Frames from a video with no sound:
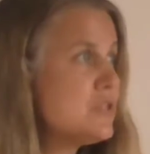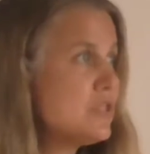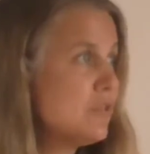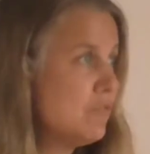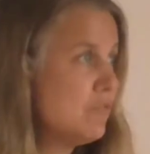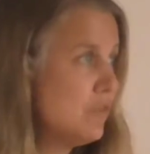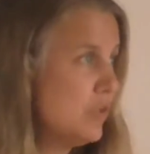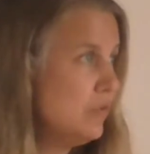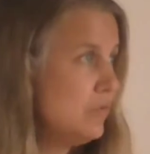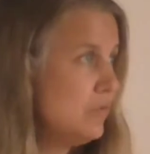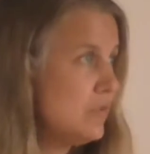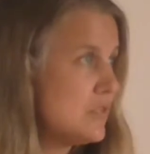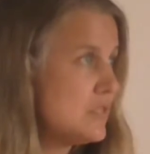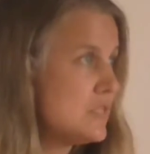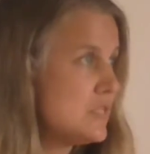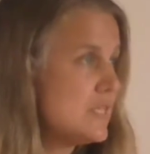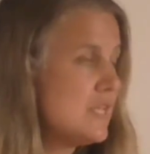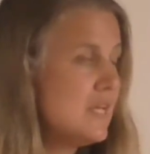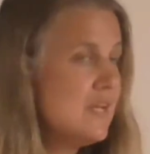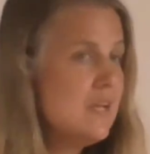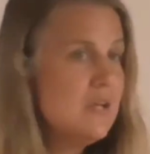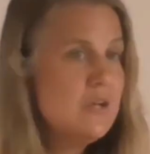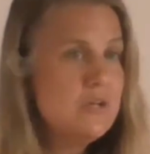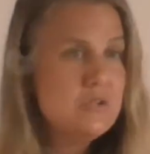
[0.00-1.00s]
of
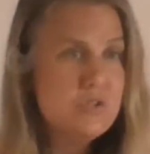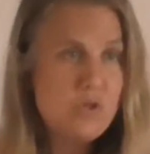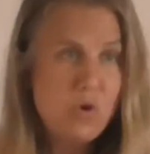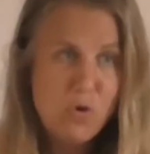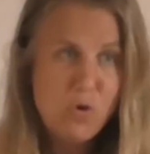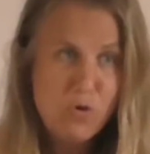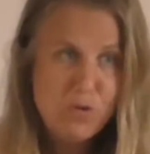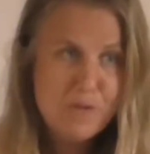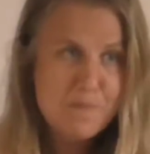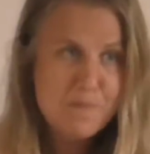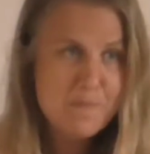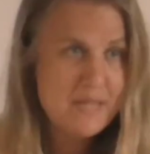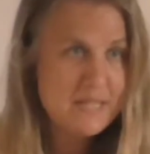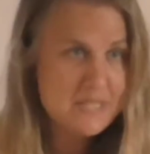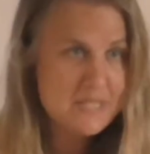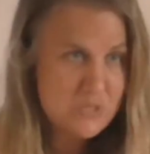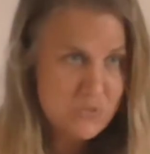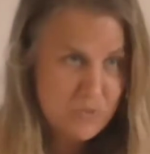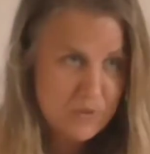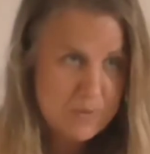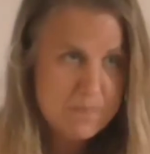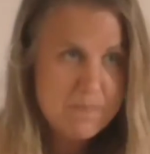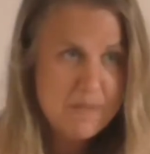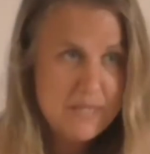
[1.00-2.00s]
notice to all the
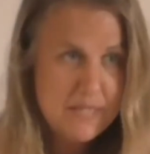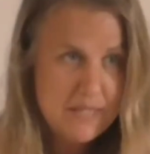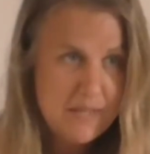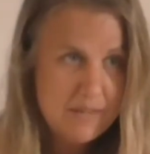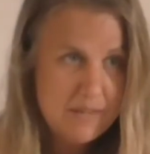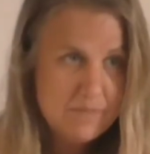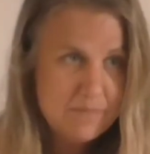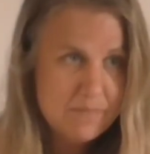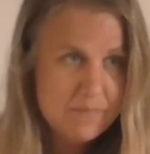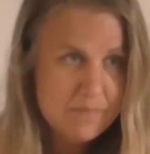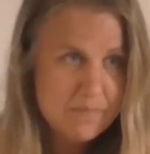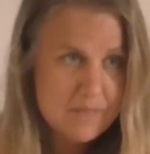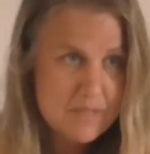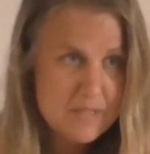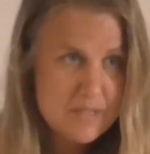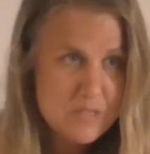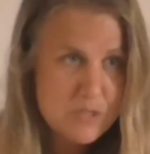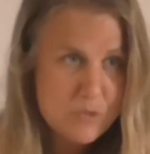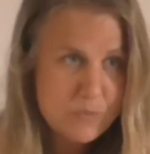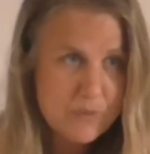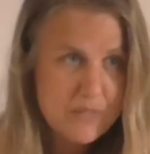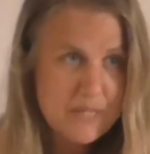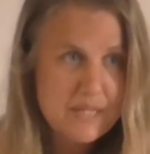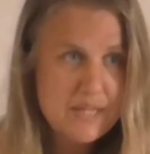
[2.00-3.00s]
mainstream media in
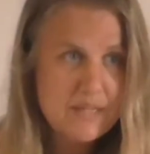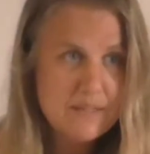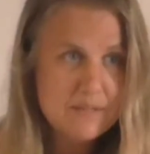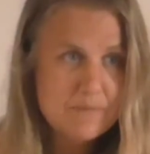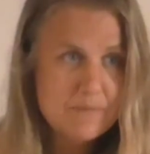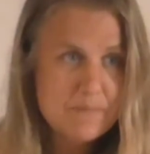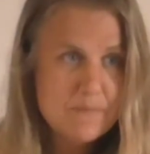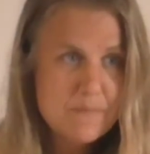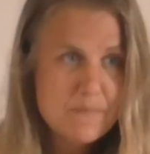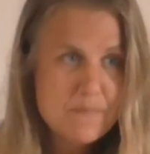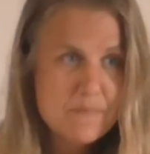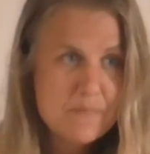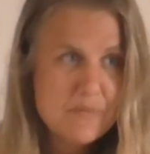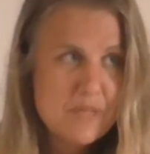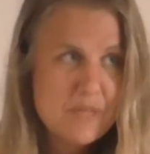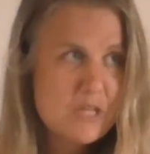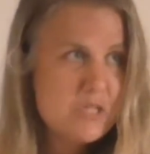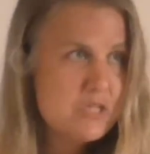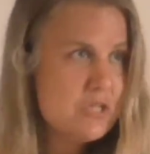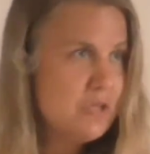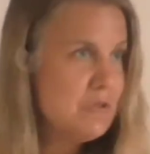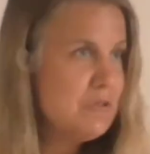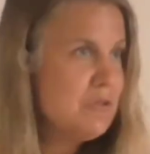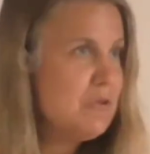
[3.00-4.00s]
Sweden.
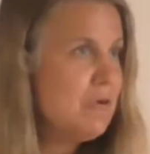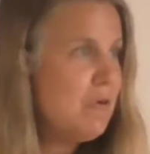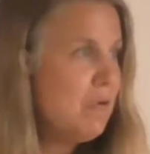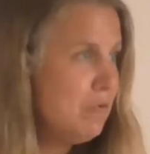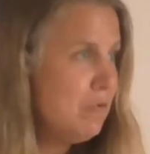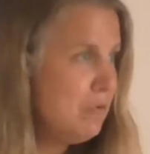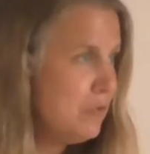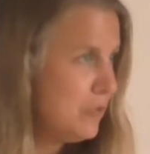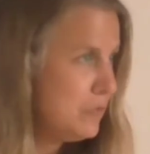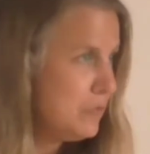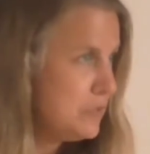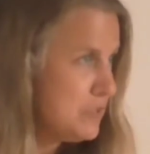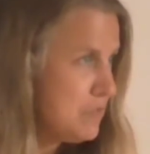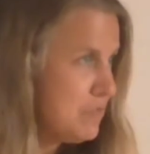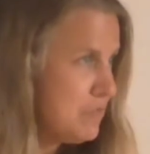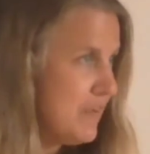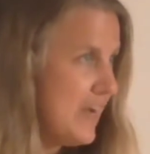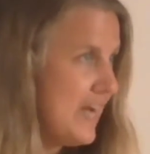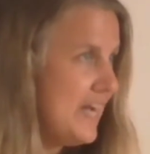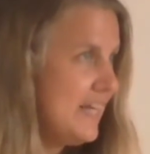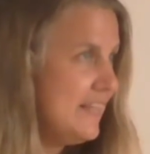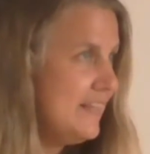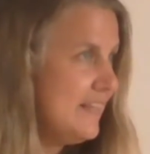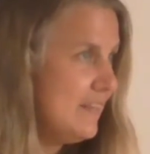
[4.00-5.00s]
So they're all
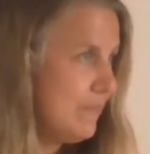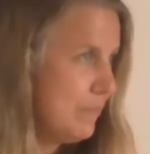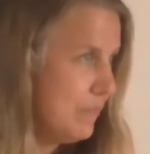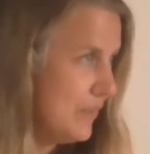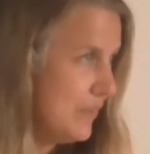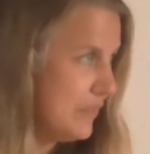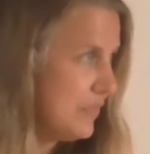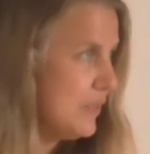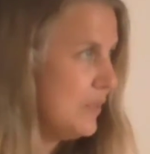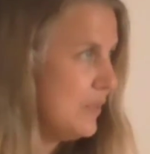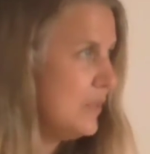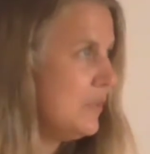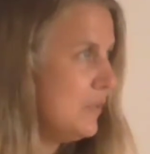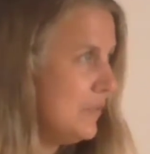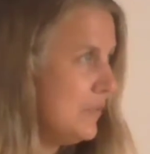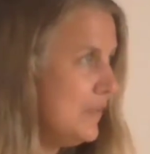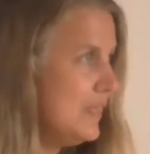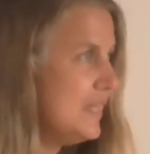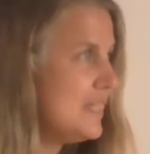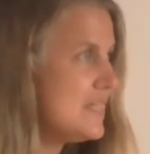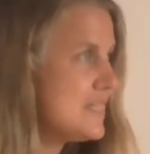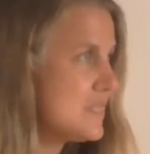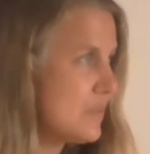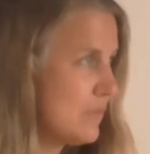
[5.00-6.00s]
notified that what they're
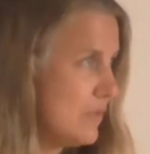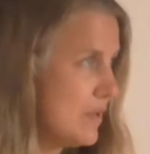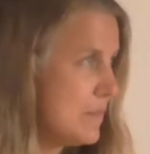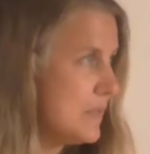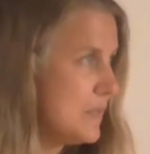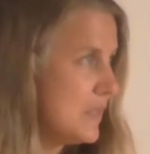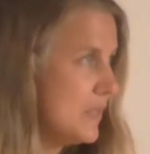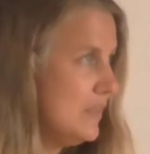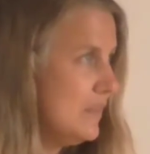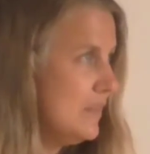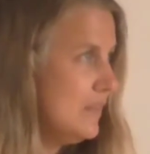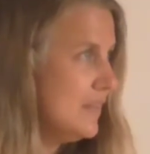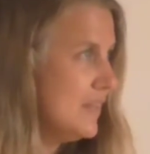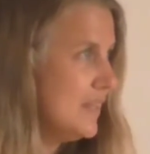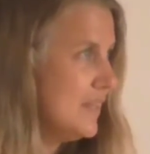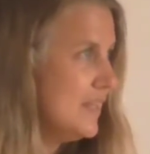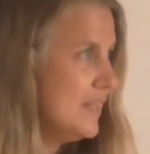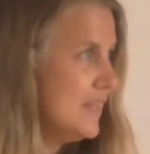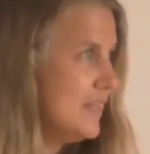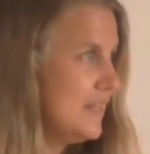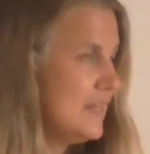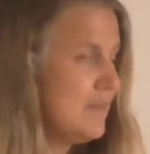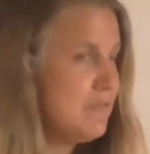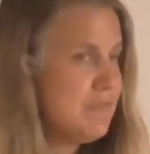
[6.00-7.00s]
doing is criminal.
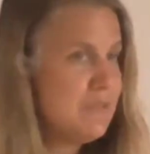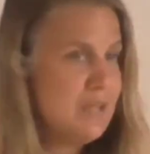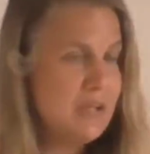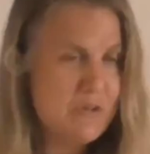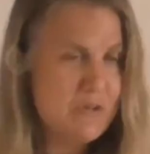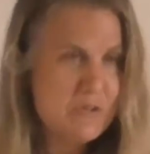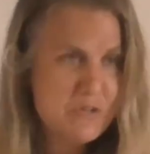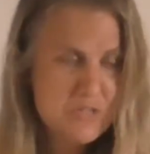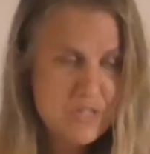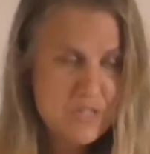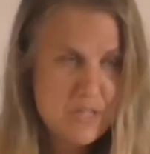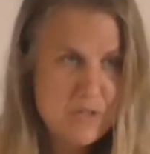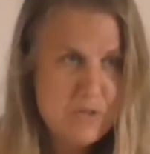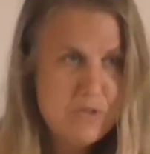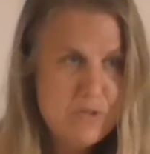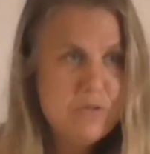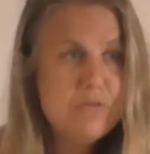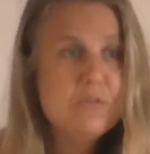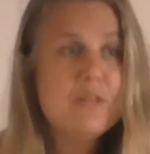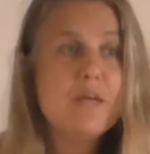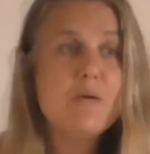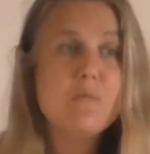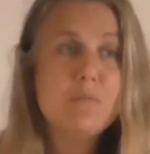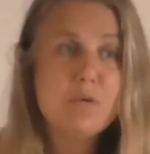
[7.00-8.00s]
If they
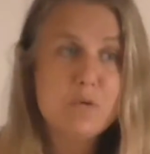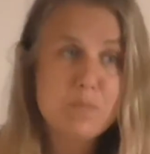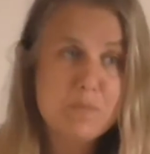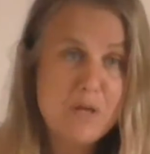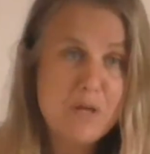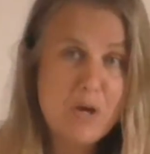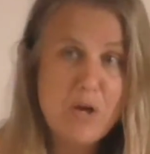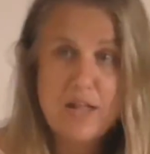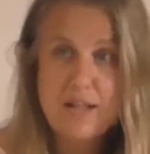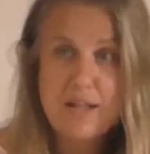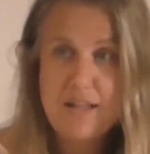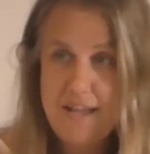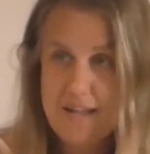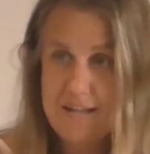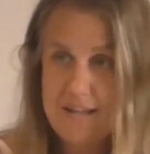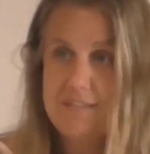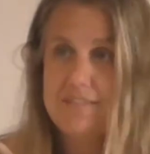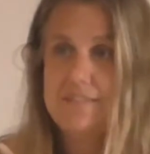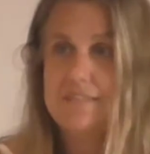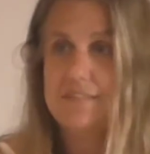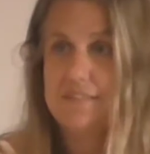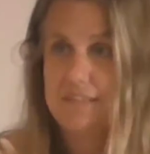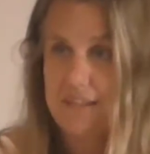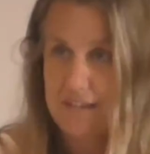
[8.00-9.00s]
continue, they will be
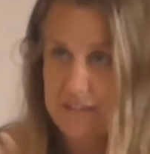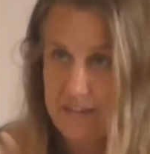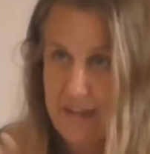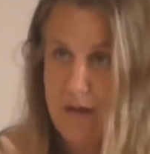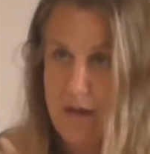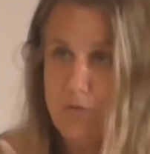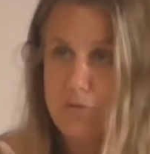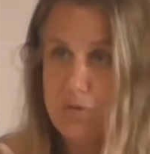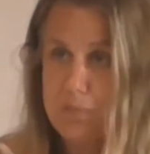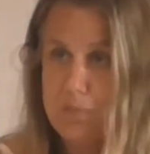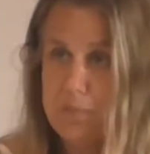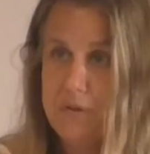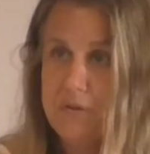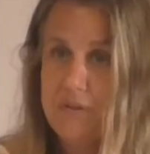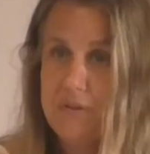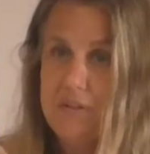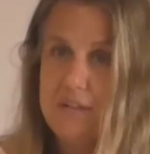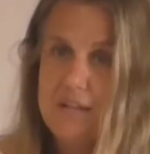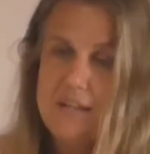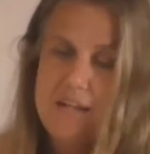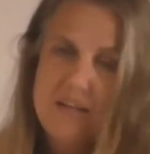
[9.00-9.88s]
held accountable.